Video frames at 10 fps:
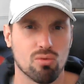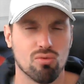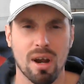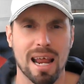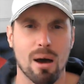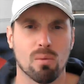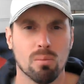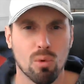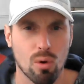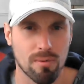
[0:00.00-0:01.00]
right now.
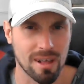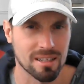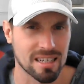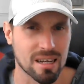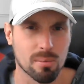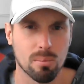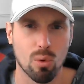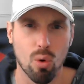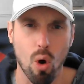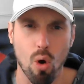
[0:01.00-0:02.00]
More authentic,
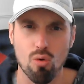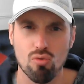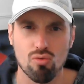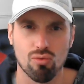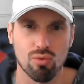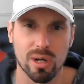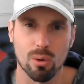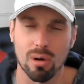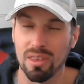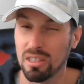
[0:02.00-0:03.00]
more
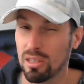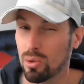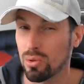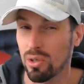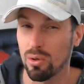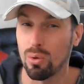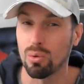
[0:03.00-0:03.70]
real. And this is also called